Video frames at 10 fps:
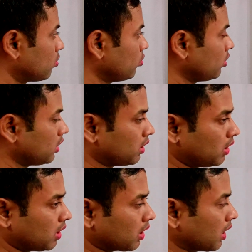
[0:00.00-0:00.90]
2
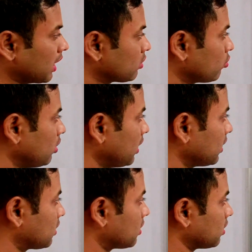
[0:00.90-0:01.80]
degree, as well
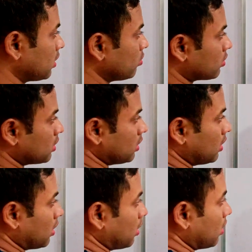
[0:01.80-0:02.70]
as you see